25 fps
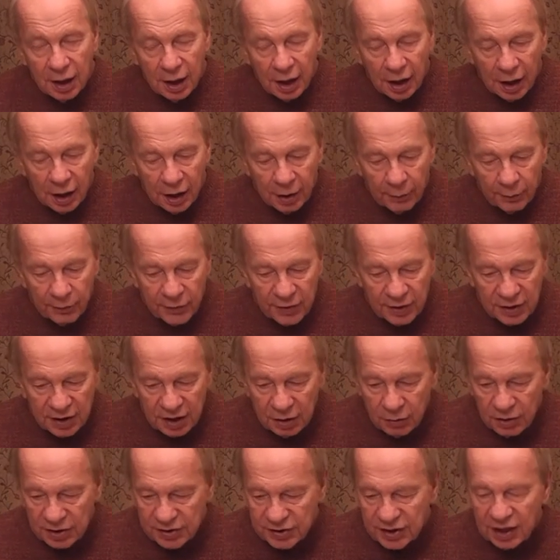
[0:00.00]
The
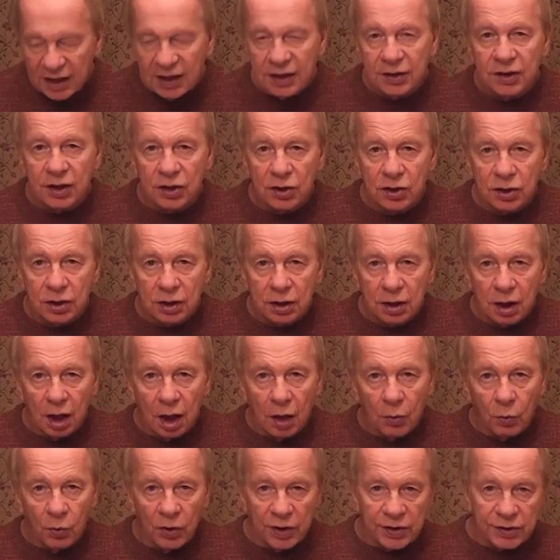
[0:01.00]
USA edition
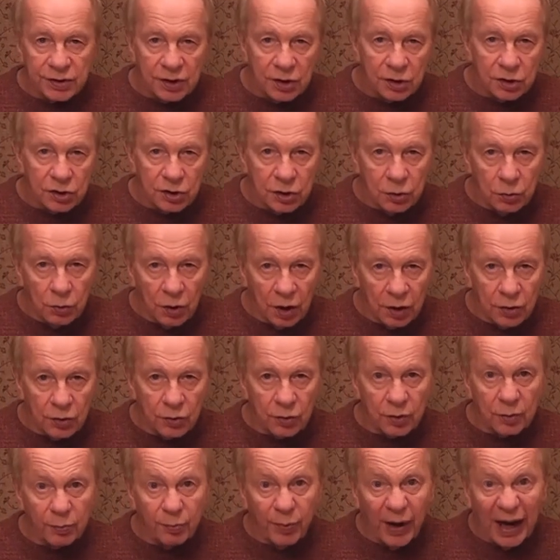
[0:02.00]
was
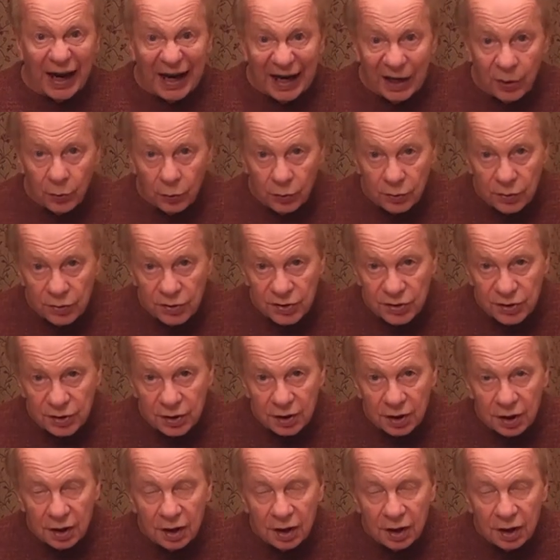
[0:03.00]
£200